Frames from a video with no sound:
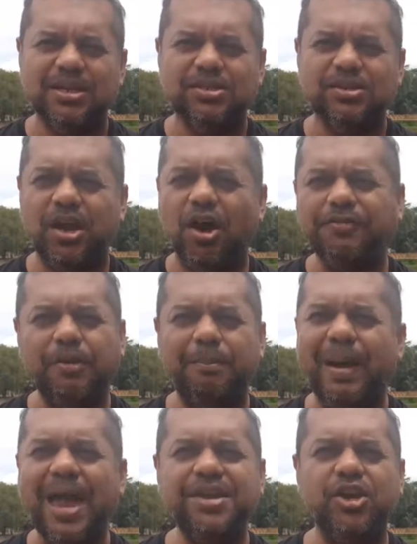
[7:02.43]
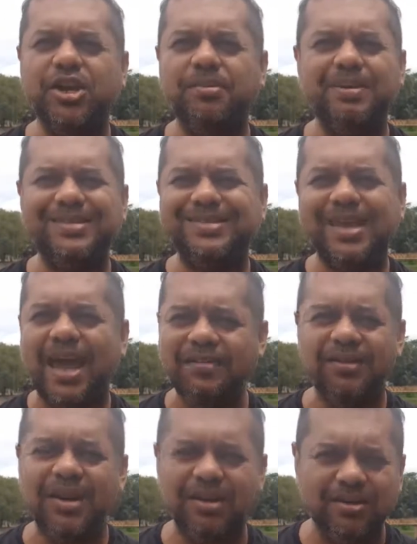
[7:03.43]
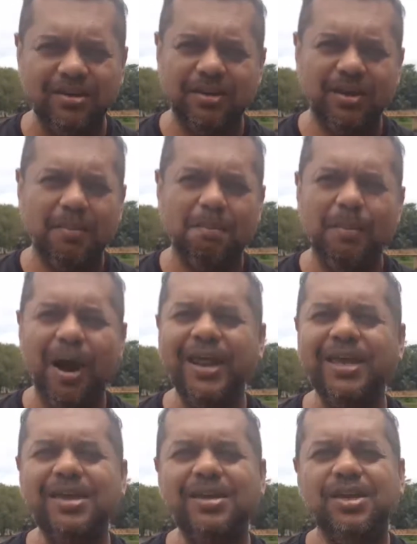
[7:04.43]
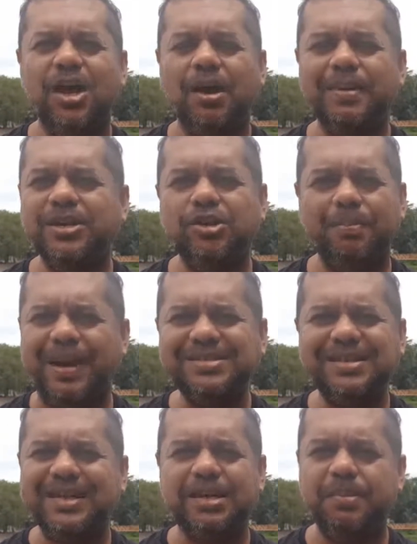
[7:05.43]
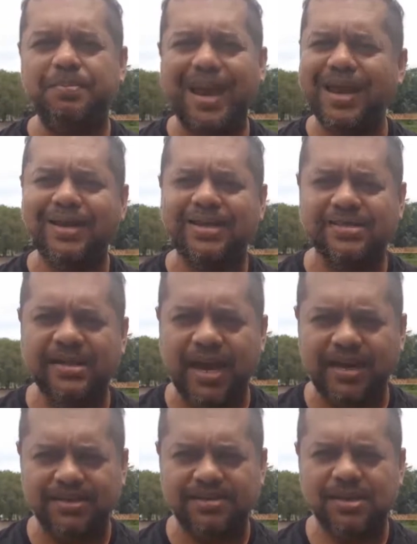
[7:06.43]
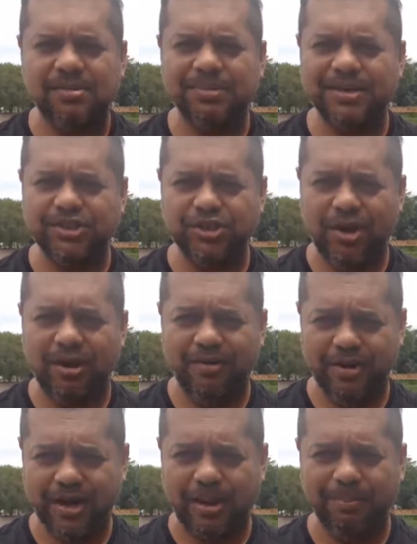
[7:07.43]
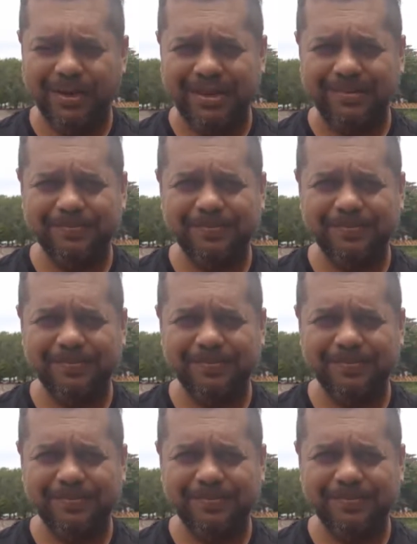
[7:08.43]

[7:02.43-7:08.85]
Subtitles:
So off the bat, you're gonna be saving money. I mean, you're basically gonna be paying less tax because you are a company.